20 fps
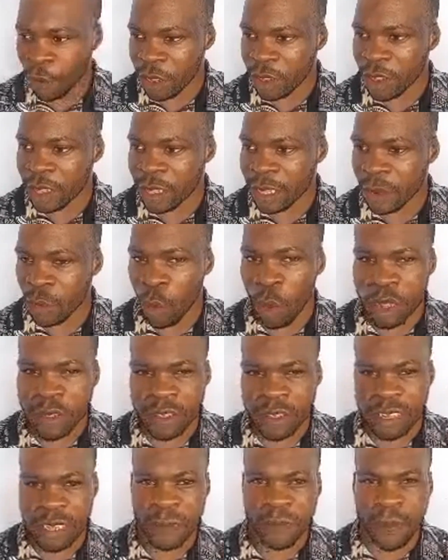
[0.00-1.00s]

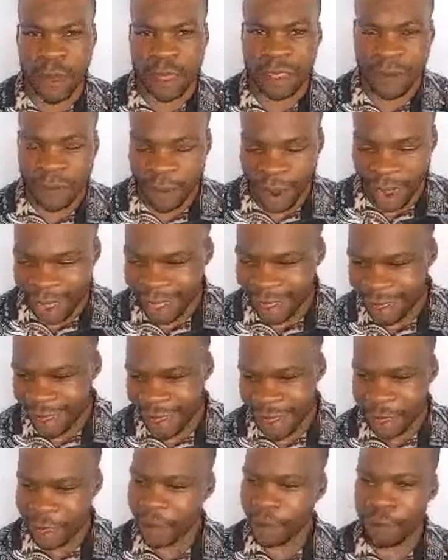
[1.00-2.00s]
what the person buy,
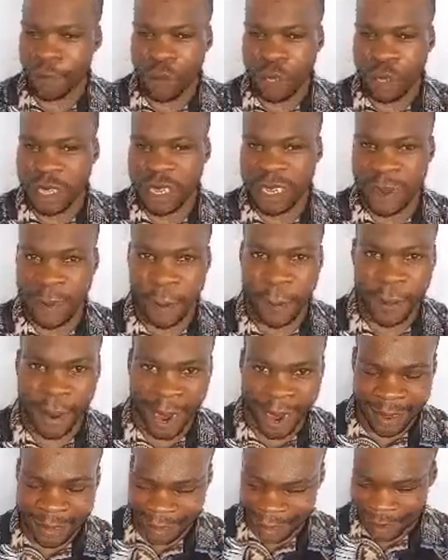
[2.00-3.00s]
put the
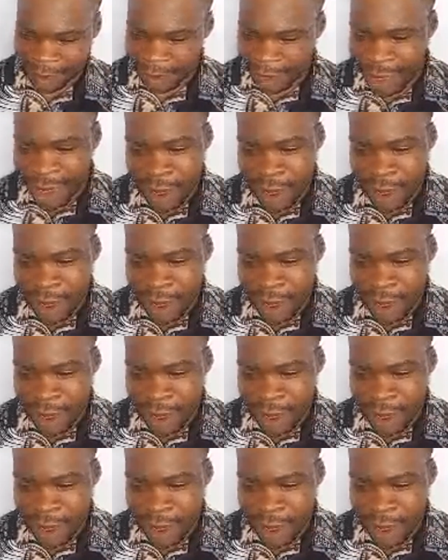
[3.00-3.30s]
price,